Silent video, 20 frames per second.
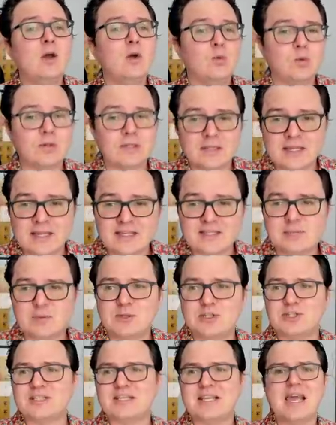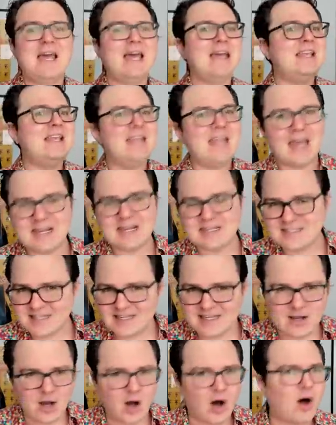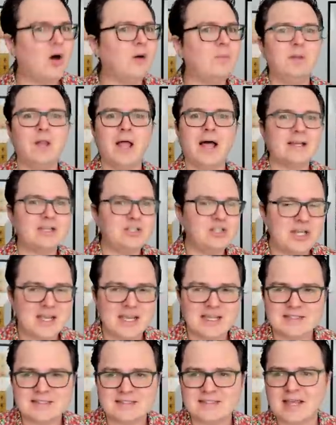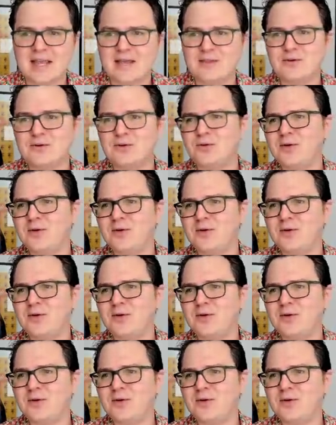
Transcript: release, which is connecting all blockchains together,